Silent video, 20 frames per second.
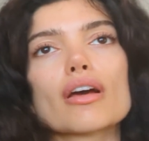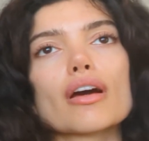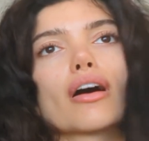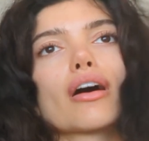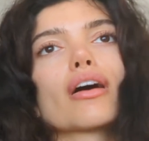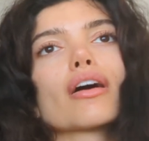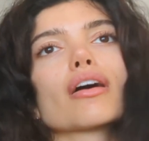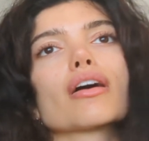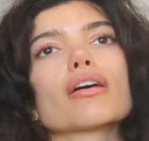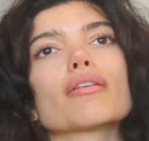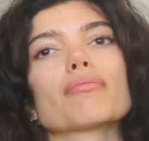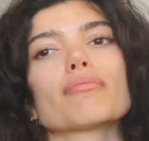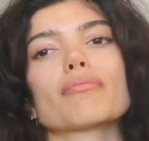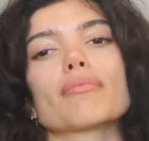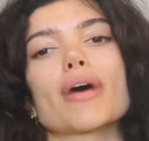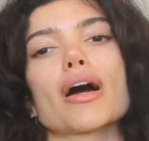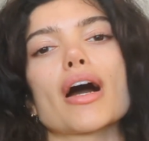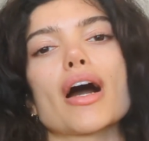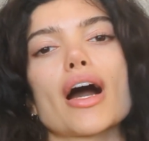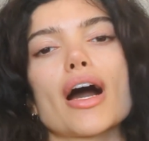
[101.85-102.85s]
Um,
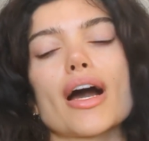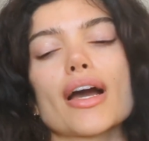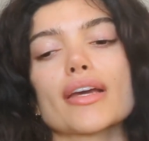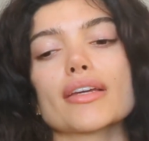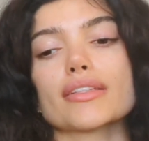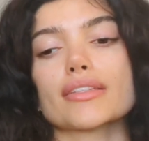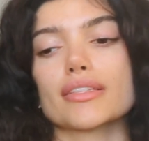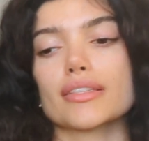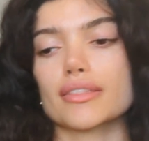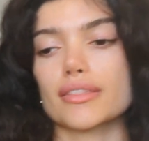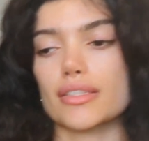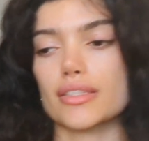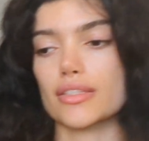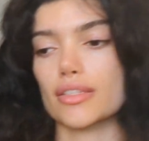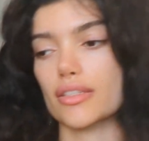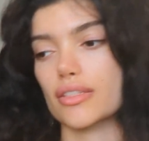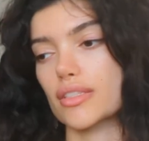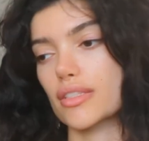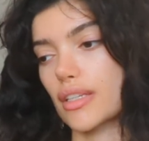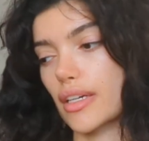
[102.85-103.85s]
I need to
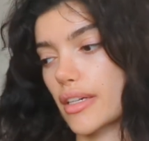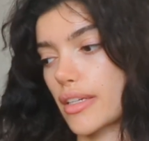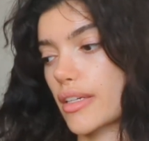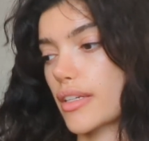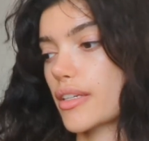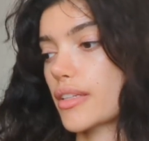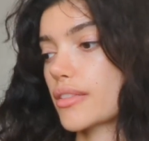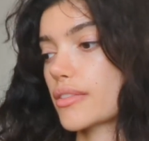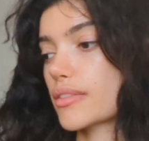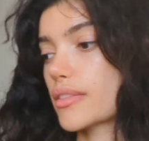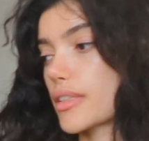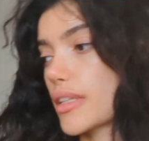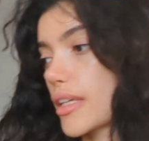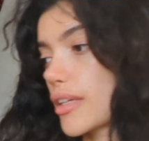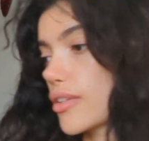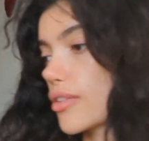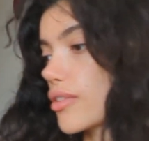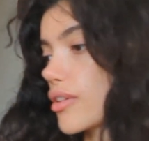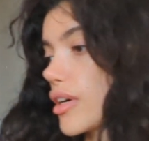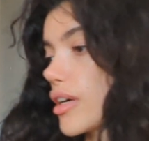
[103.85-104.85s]
start studying
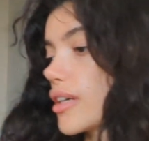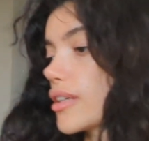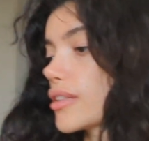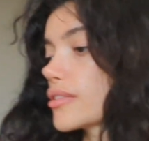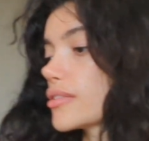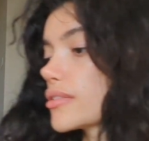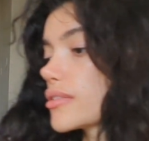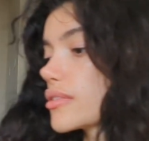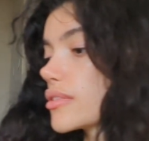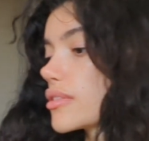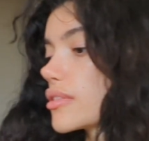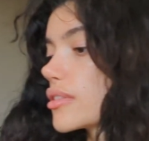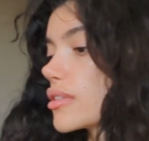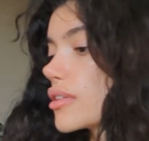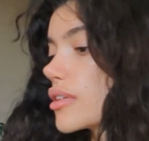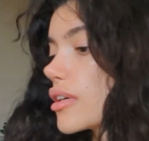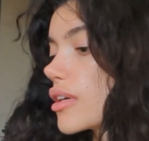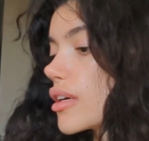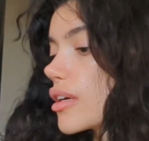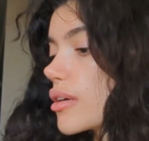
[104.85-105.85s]
later on
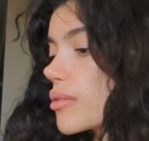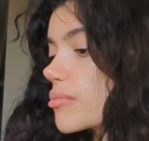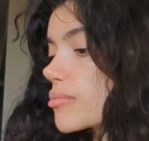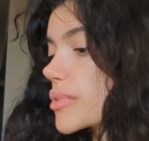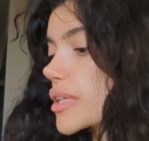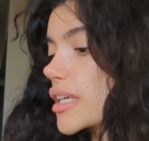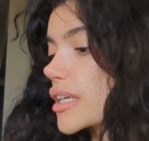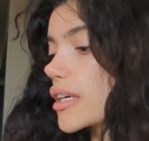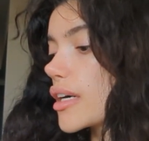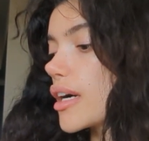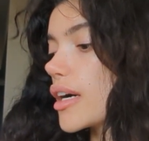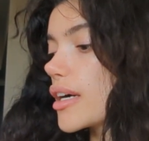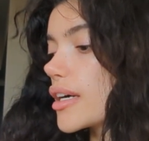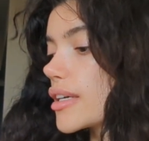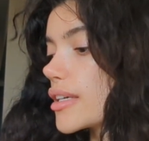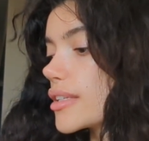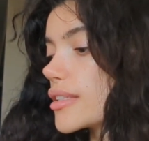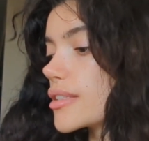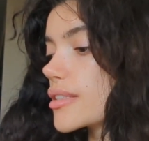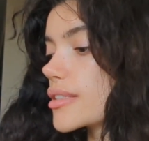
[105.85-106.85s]

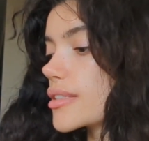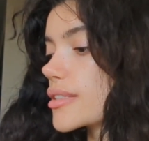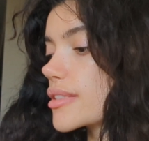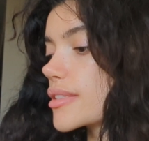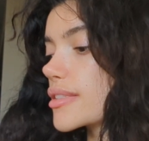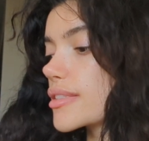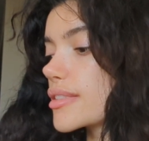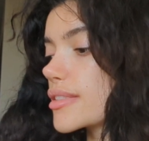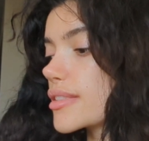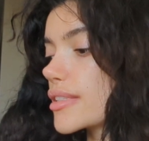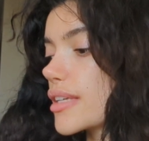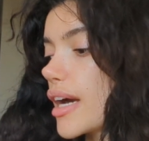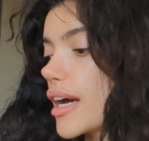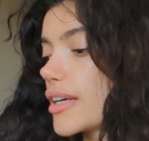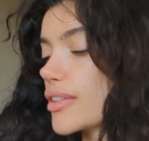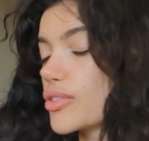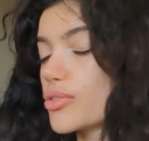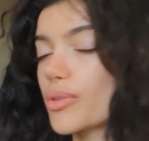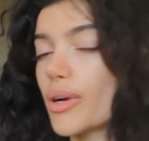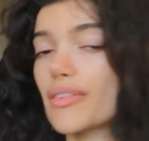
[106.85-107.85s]
because yeah, I
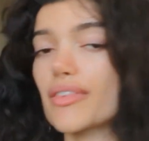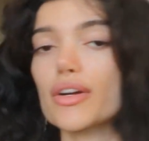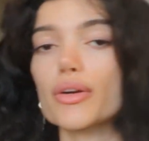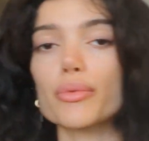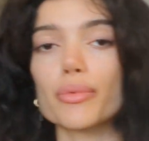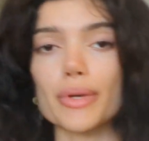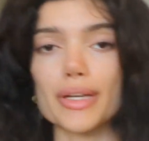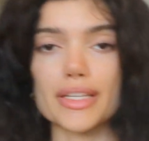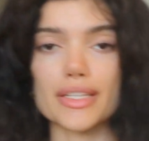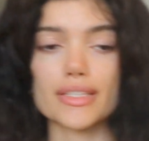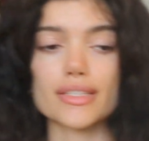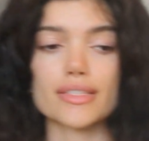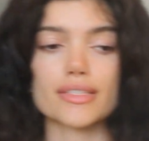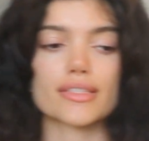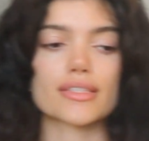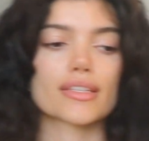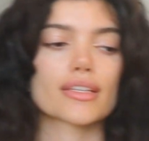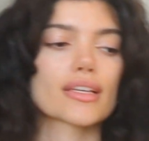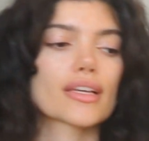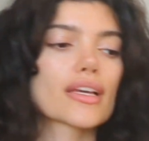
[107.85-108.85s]
do have a quiz,
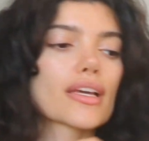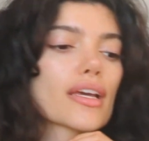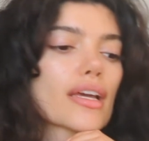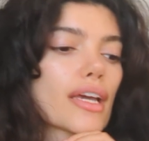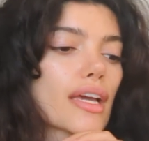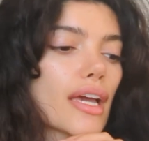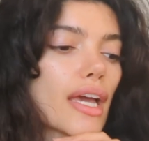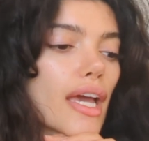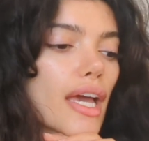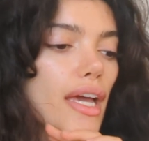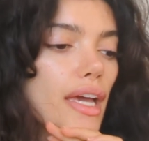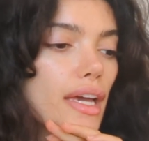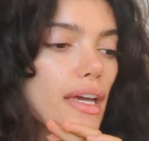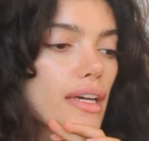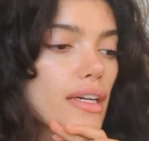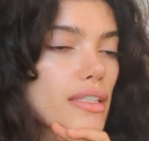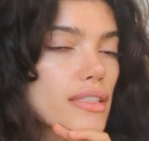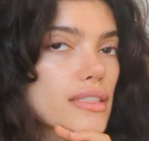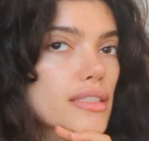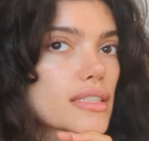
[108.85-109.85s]

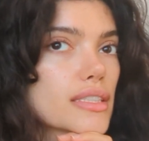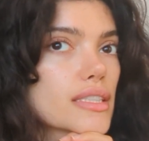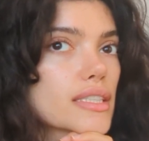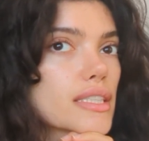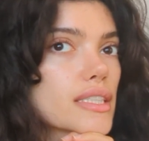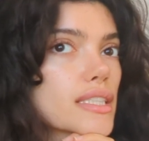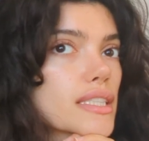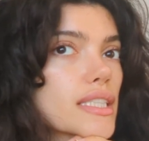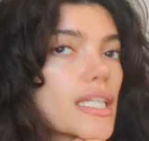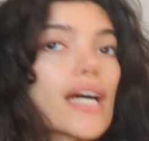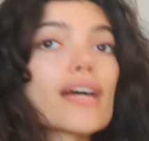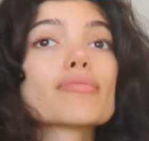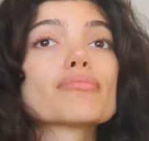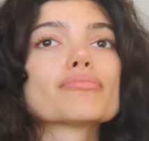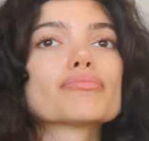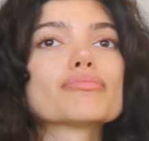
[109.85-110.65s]
and yeah,